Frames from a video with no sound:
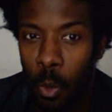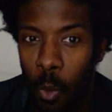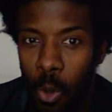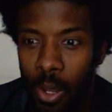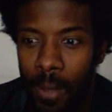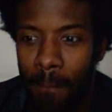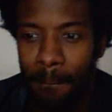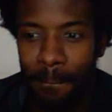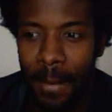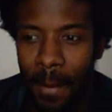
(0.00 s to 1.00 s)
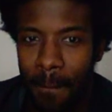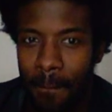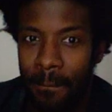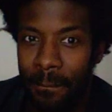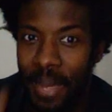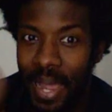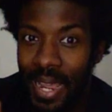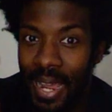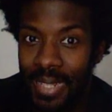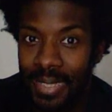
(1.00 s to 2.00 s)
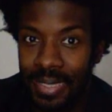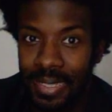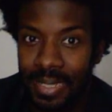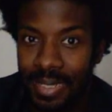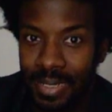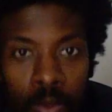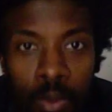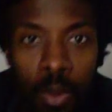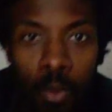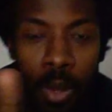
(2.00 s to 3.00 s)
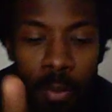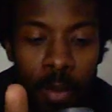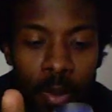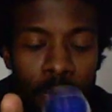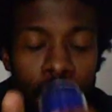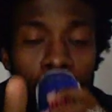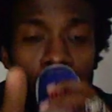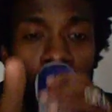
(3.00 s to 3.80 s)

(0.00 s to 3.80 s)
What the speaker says: Okay. Guys. Wait a minute.